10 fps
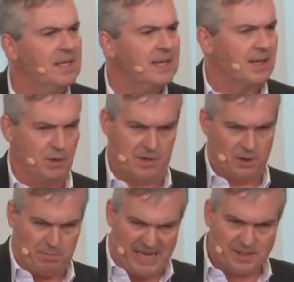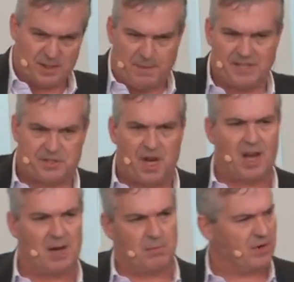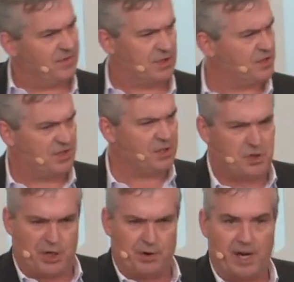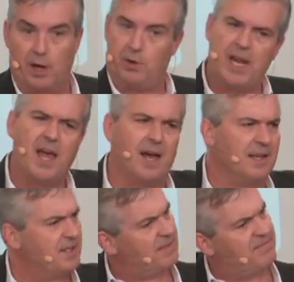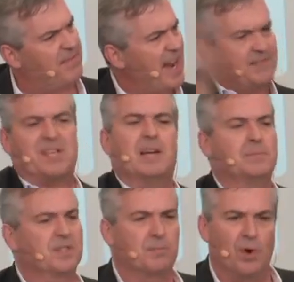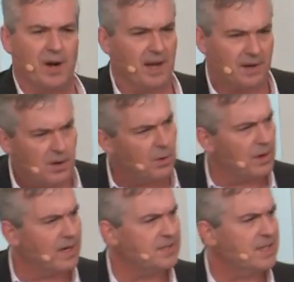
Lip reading: Can you, you know, bend space-time with just this Cheerio? Yeah, did 5 times this morning, no worries.